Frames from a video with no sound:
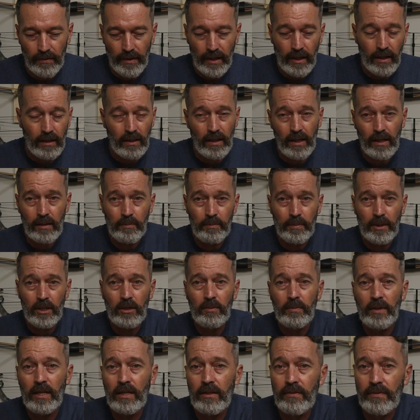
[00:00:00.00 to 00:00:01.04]
Now, a lot of bow
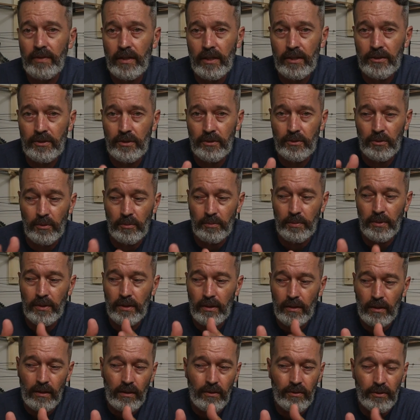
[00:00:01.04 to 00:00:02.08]
manufacturers will
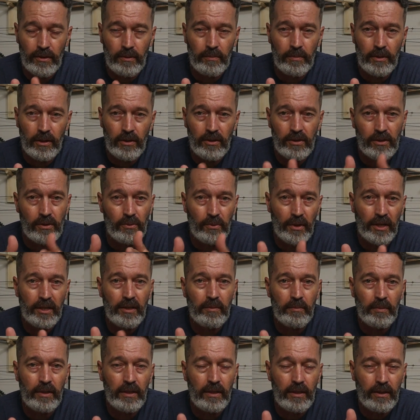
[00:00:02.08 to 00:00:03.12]
put on their bows a
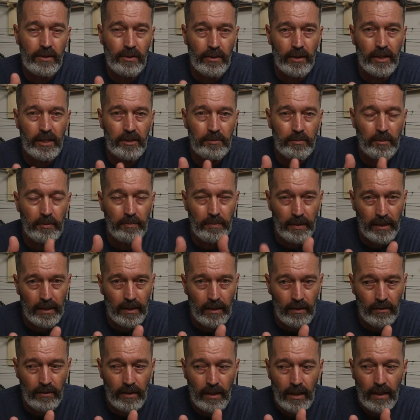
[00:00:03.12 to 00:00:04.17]
recommended grains per
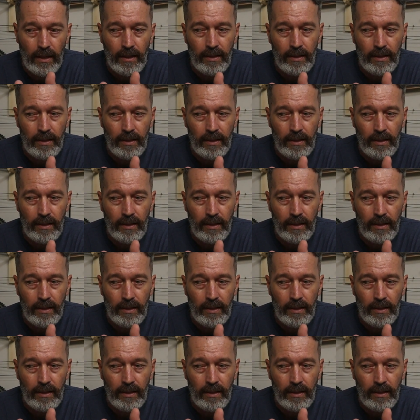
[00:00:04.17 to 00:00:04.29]
pound